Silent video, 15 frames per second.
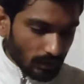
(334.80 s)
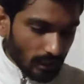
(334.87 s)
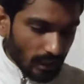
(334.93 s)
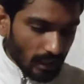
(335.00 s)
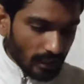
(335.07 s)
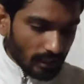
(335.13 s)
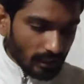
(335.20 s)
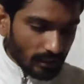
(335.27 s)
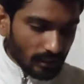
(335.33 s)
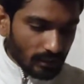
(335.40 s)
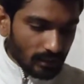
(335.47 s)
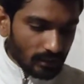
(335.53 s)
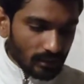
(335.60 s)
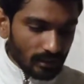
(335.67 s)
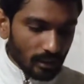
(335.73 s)

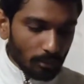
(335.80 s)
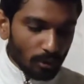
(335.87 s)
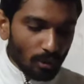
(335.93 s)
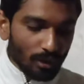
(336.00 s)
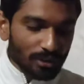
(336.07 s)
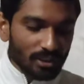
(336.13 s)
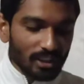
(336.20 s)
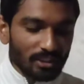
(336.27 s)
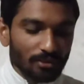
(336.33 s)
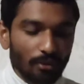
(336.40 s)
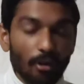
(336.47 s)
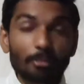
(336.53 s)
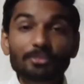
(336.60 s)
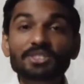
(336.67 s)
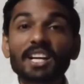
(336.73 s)
Then some questions
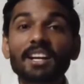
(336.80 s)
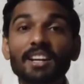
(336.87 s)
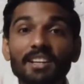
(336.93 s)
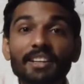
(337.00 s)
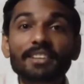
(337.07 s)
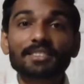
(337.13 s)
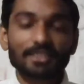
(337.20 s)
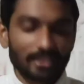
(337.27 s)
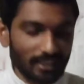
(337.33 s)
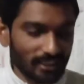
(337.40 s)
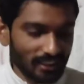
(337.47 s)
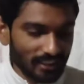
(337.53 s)
from genetics,